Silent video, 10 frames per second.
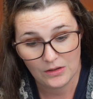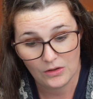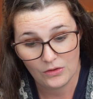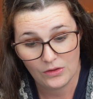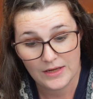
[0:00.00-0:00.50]

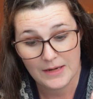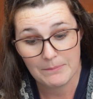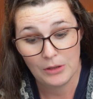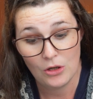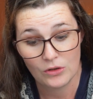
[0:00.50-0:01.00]
on the
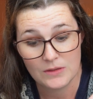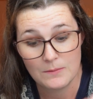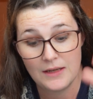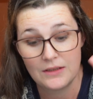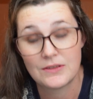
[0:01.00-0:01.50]
blog as
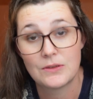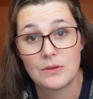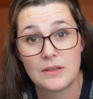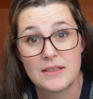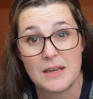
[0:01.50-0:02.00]
well, so
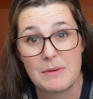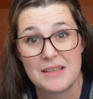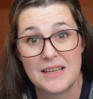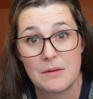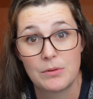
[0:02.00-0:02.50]

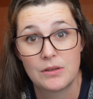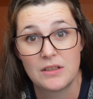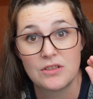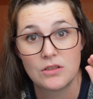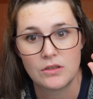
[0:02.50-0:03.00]
step-by-step
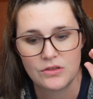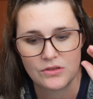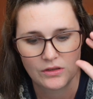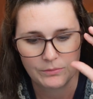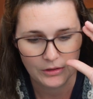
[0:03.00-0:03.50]
instructions
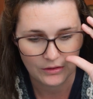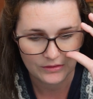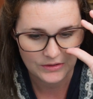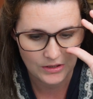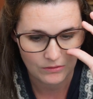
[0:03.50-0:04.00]
on the blog.
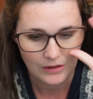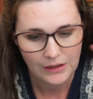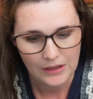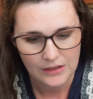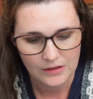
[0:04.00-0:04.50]
So
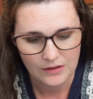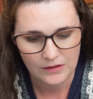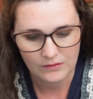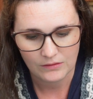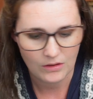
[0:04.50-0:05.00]

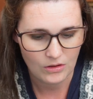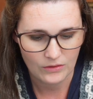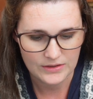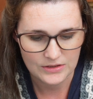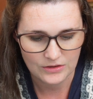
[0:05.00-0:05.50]
all
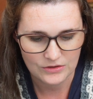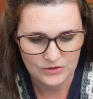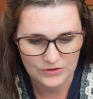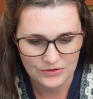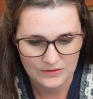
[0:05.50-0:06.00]
the
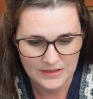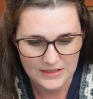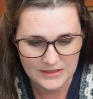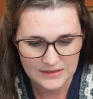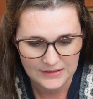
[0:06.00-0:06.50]
instructions you
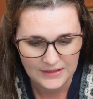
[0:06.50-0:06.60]
need,